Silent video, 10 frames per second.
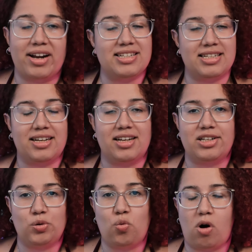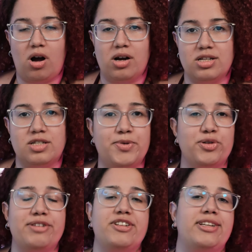I did was build
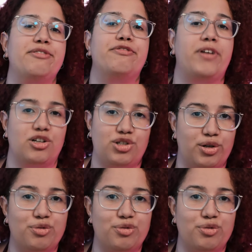everything functional